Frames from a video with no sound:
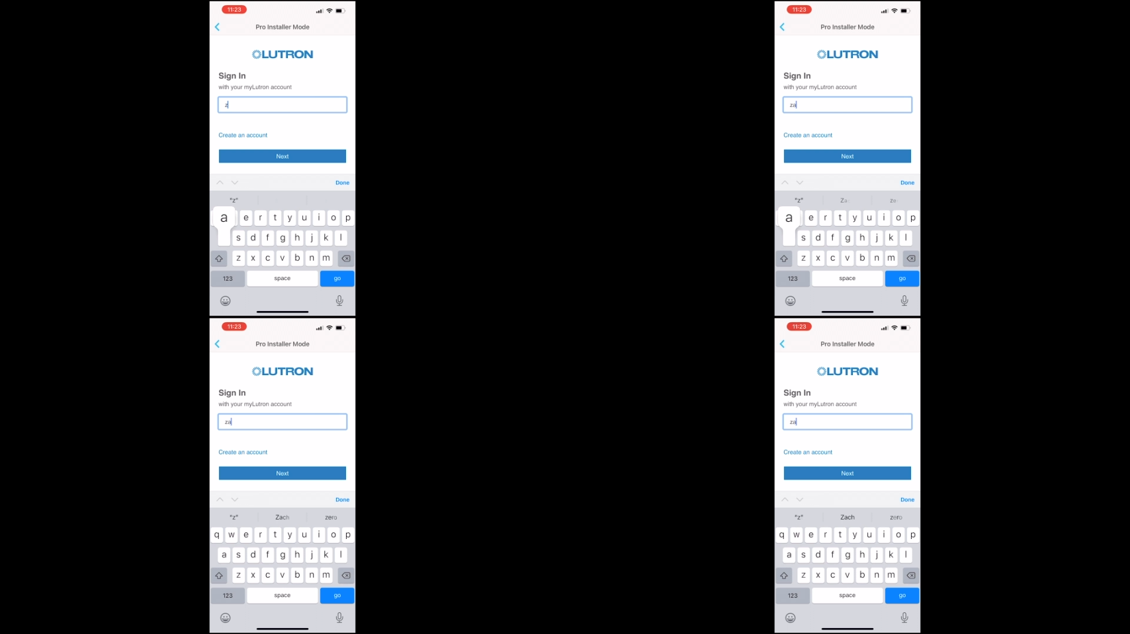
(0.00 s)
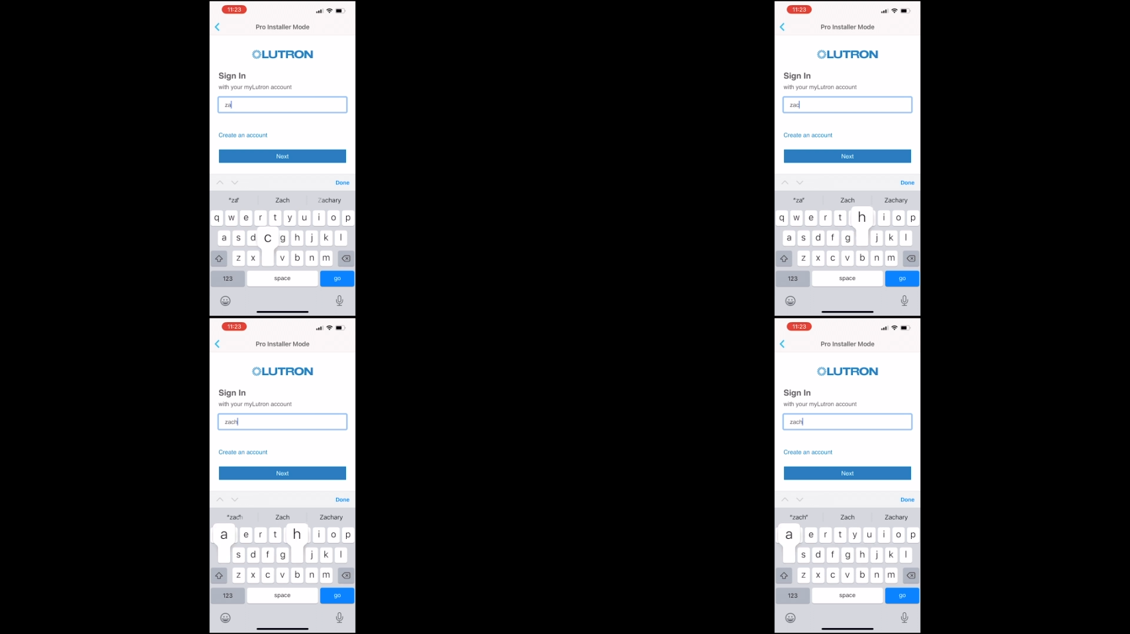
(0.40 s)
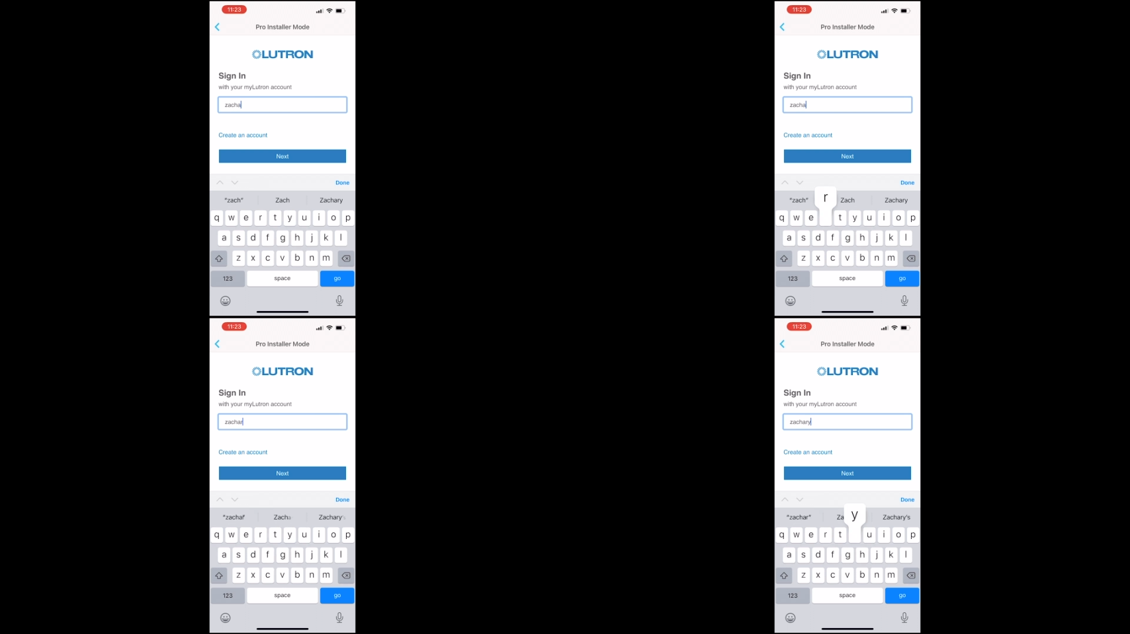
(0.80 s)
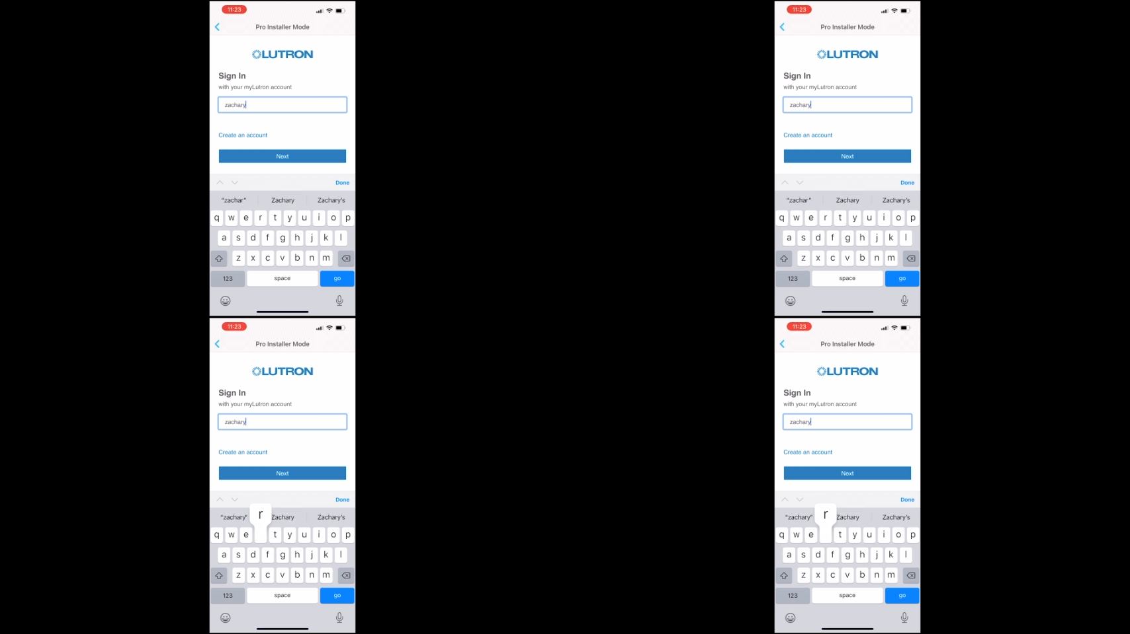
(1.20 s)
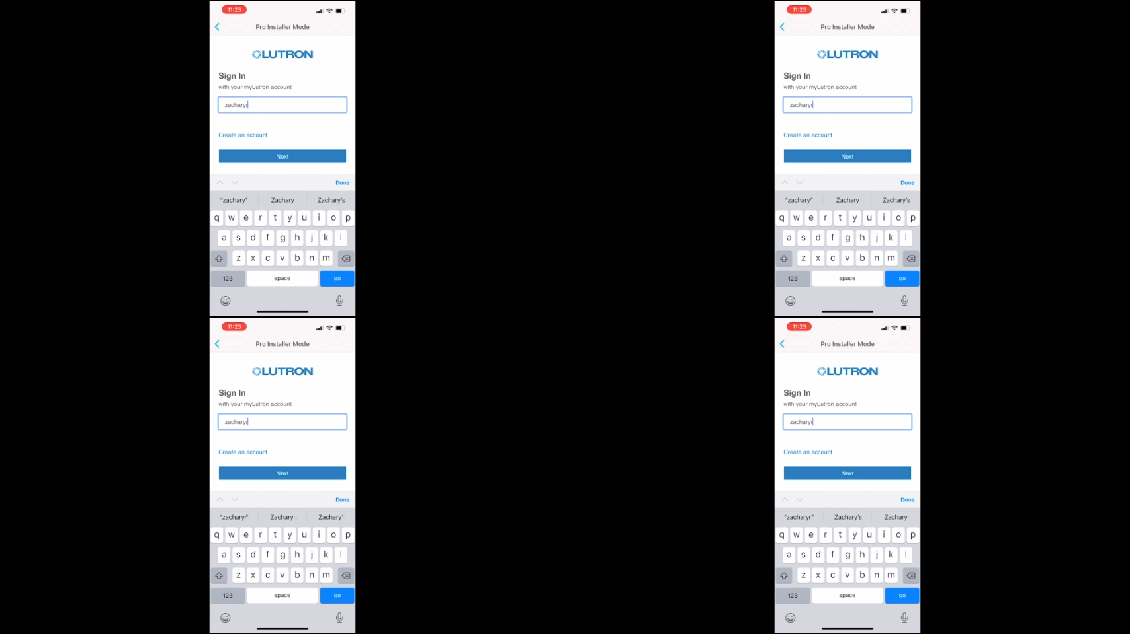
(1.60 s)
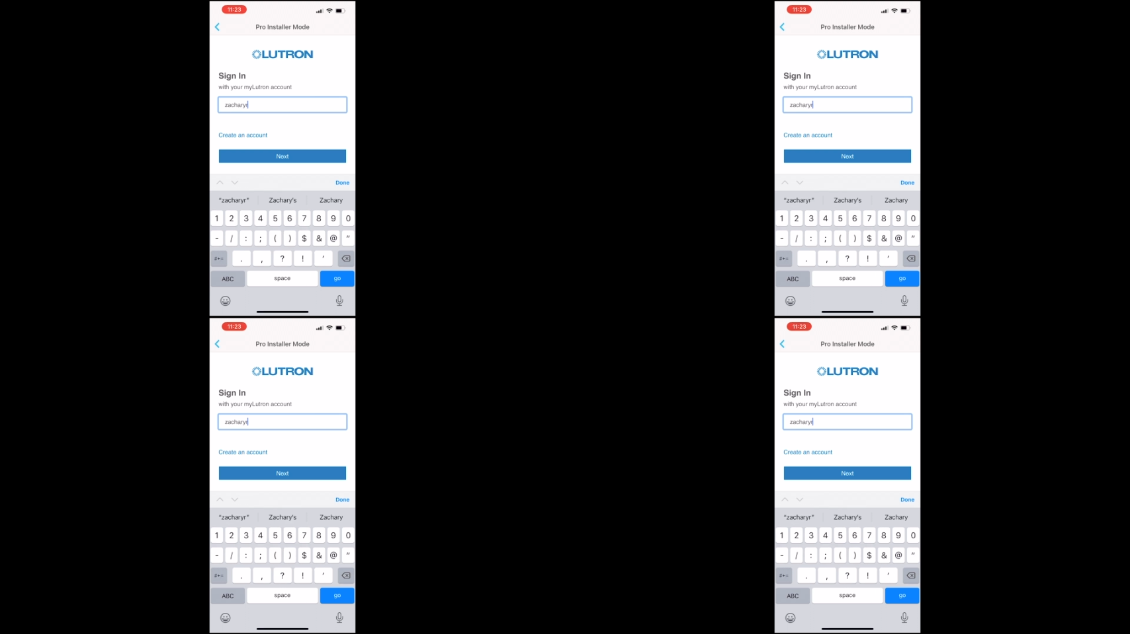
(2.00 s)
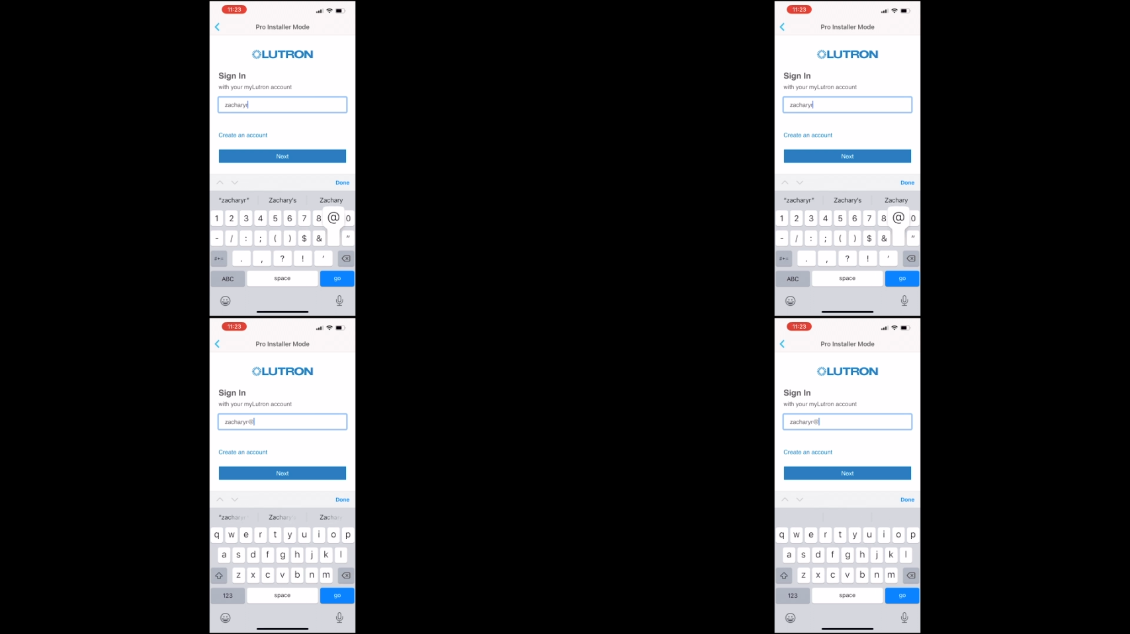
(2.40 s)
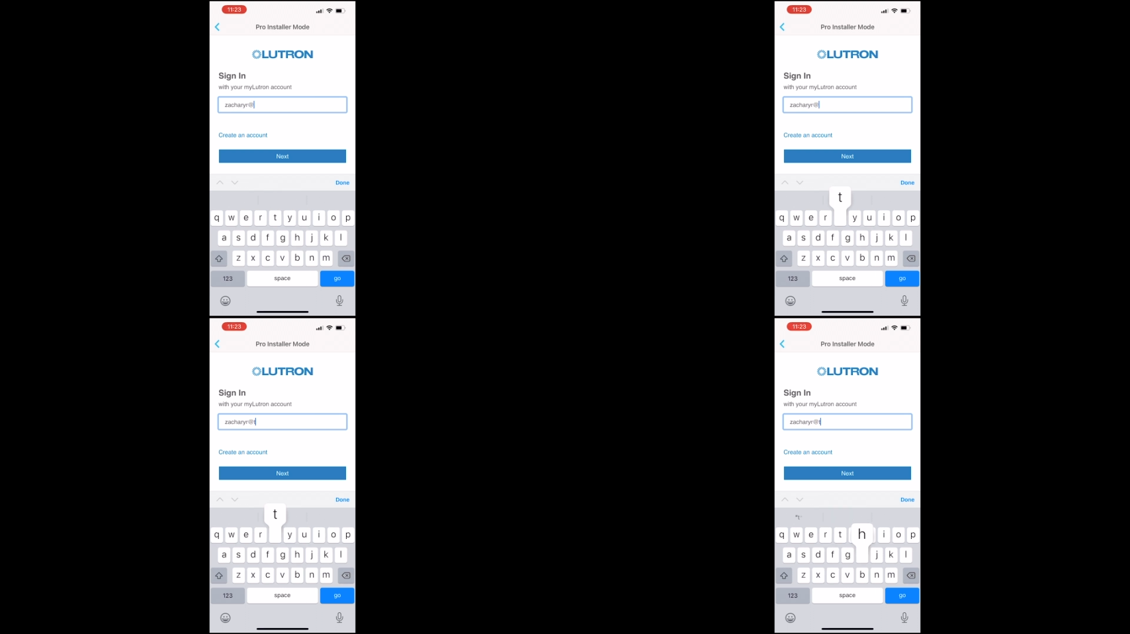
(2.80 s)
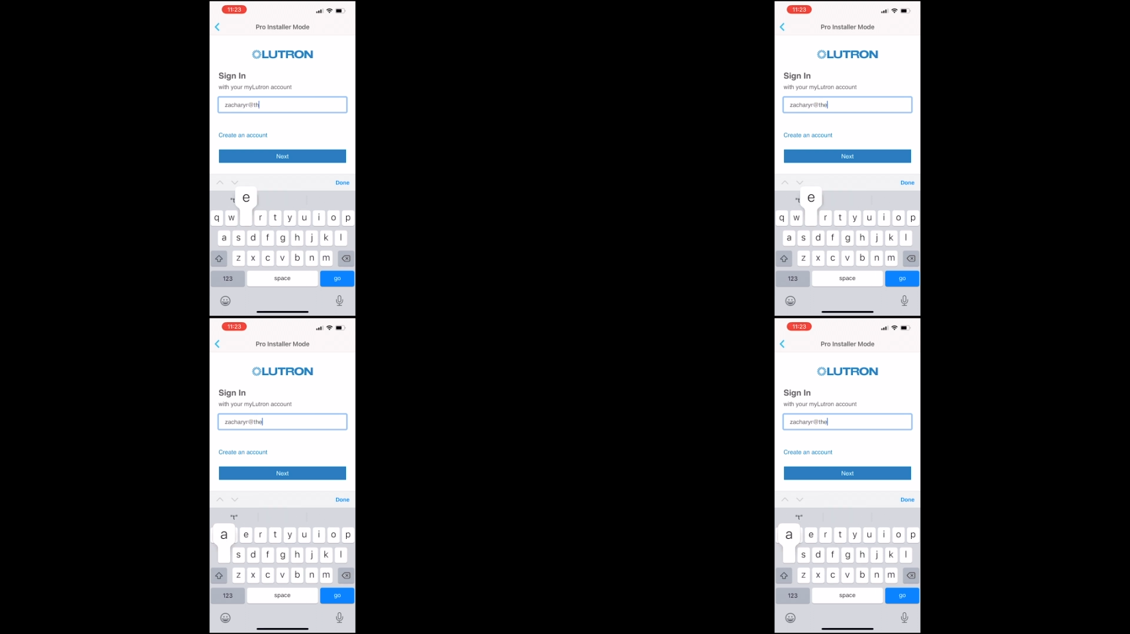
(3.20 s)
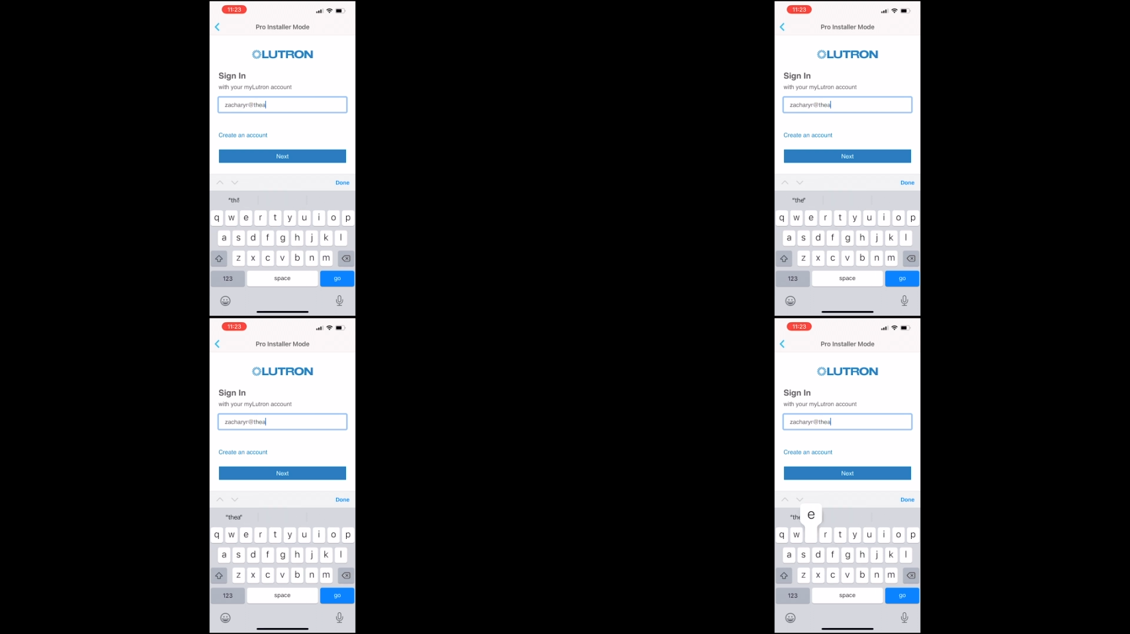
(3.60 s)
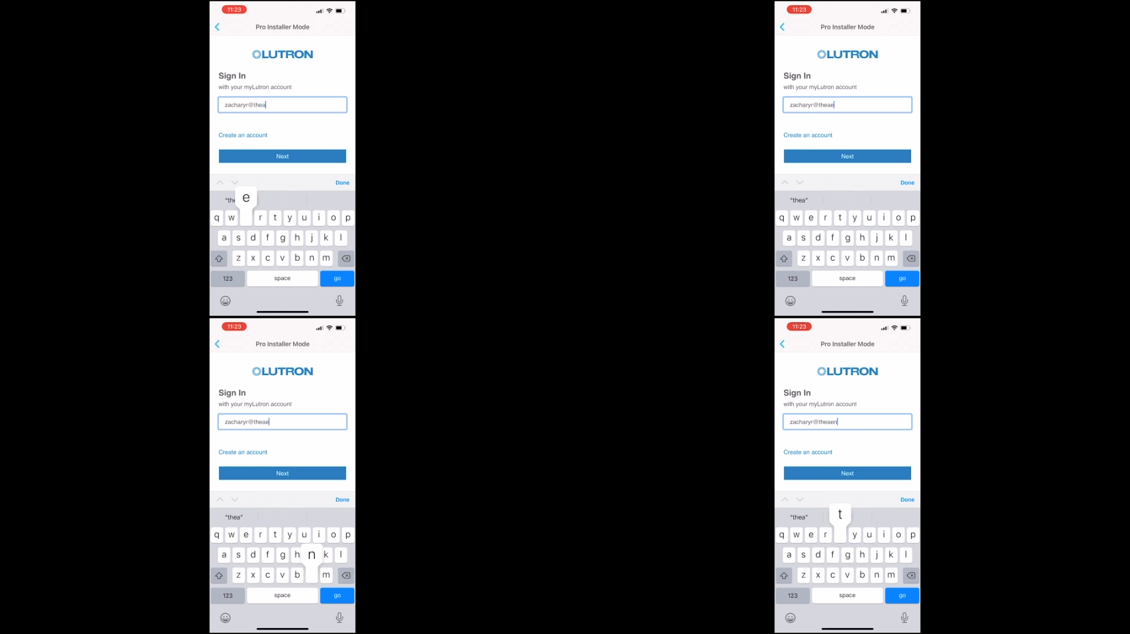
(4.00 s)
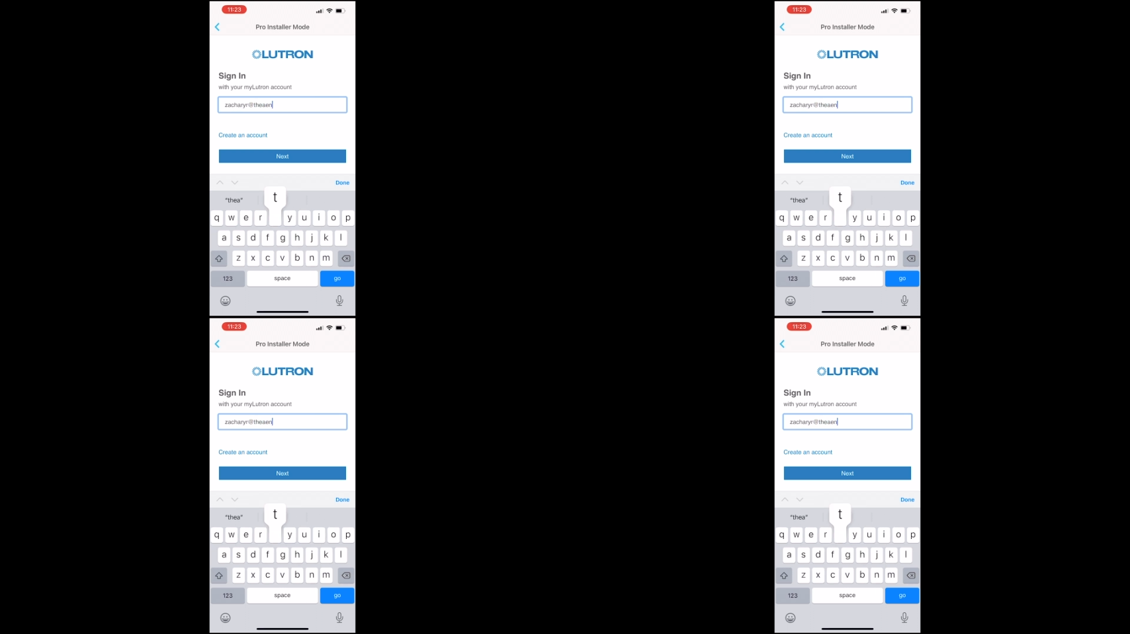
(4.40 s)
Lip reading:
No face is visible, so there are no lips to read.